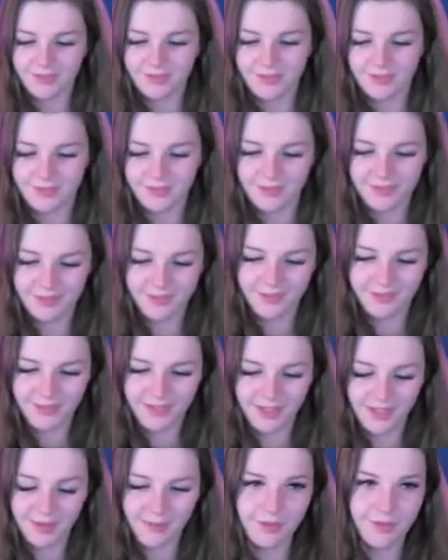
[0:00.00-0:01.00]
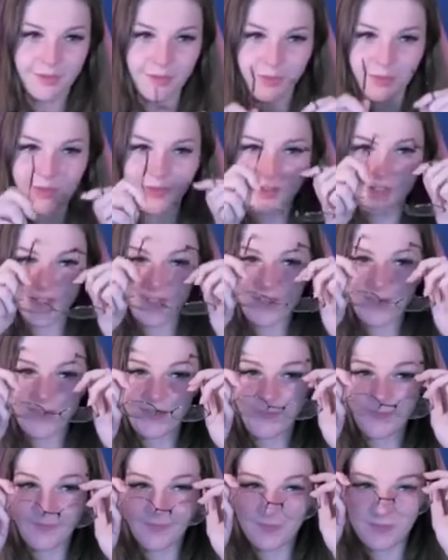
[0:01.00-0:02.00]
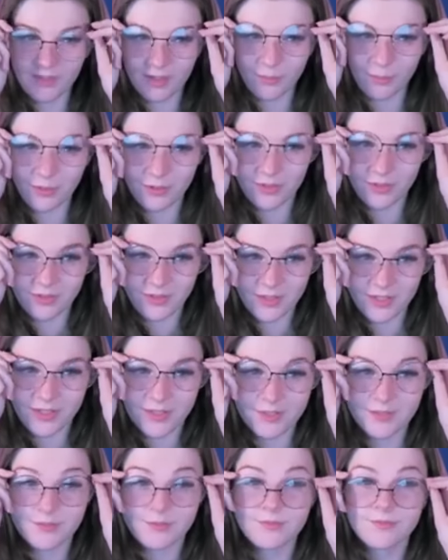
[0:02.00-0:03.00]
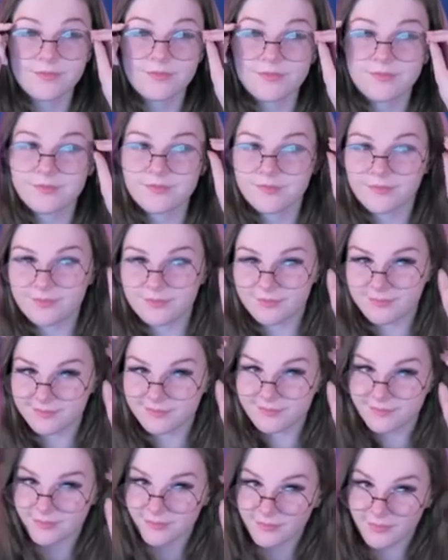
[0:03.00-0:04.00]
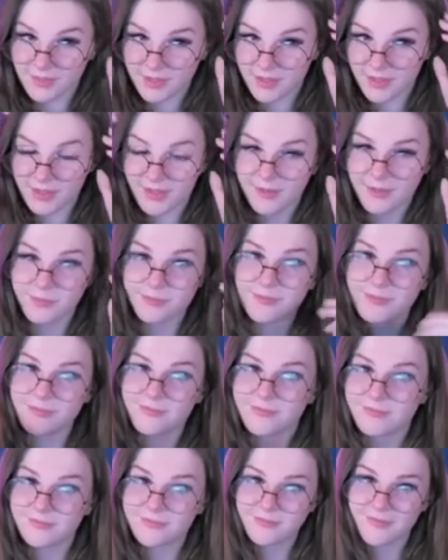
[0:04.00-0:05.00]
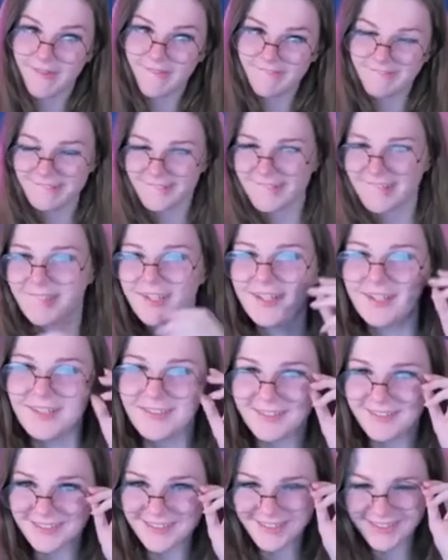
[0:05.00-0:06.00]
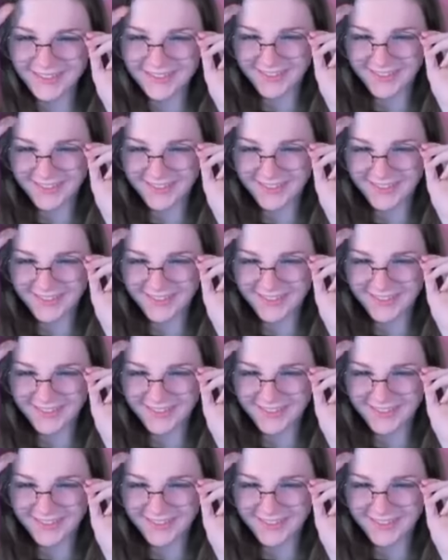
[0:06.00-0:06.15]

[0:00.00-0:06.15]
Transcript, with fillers: Don't put on glasses. Don't put on glasses. Don't put on glasses. Don't put on glasses. Don't put on glasses. Don't put on glasses. God fucking damn it. God fucking damn it. God fucking damn. it.